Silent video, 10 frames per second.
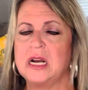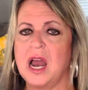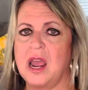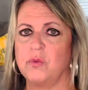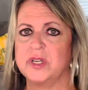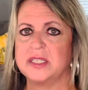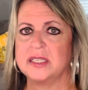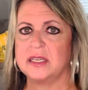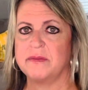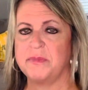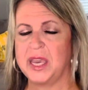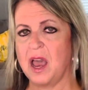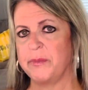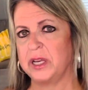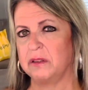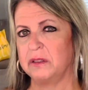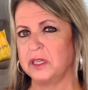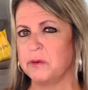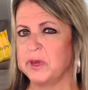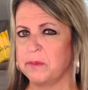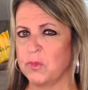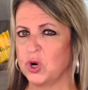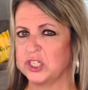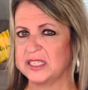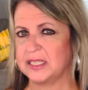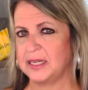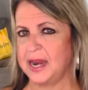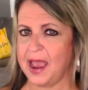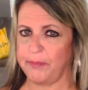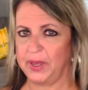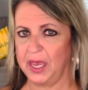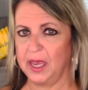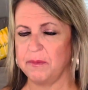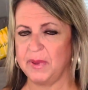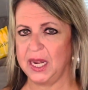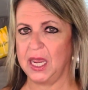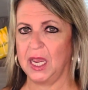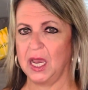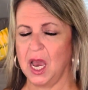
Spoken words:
I was becoming a little bit more snappy, meaning,